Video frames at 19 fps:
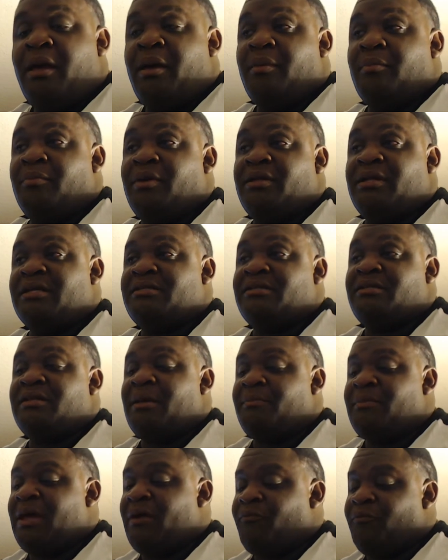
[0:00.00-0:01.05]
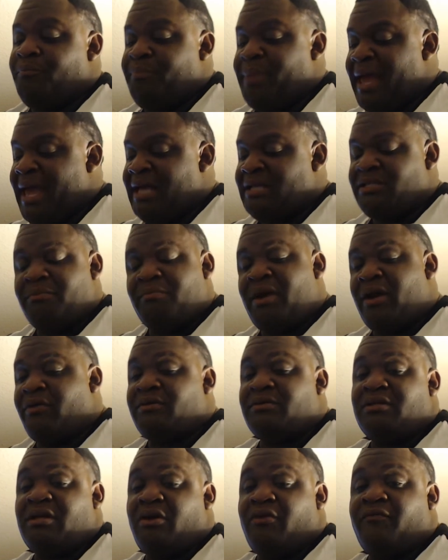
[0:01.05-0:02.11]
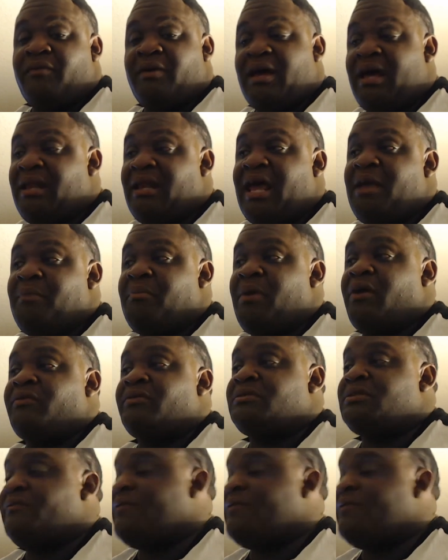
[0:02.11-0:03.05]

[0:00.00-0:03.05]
But I'm not bashing Microsoft. I like Microsoft.